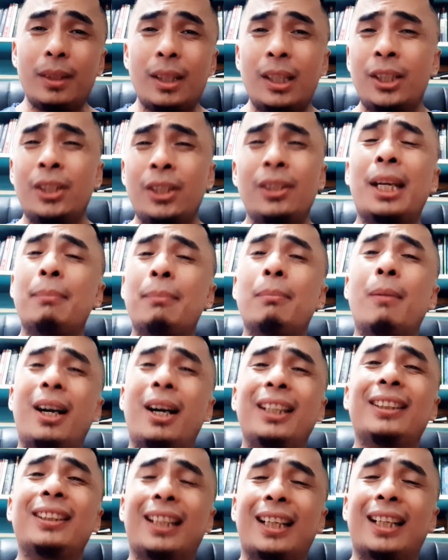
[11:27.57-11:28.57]
you can
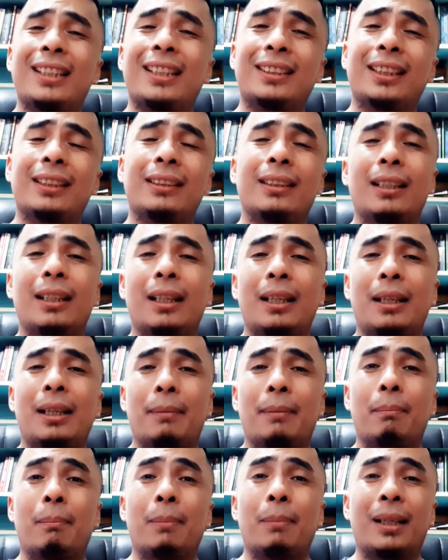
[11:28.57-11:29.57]
monetize it.
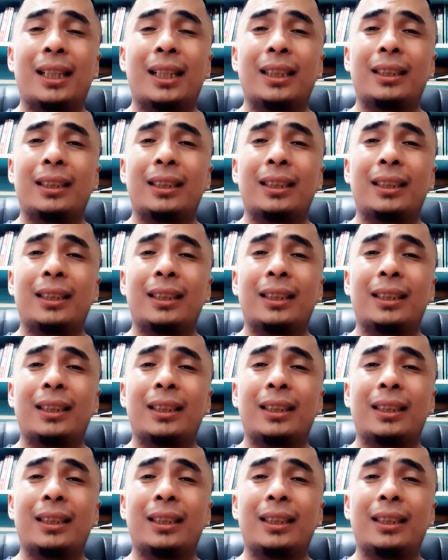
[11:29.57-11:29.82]
But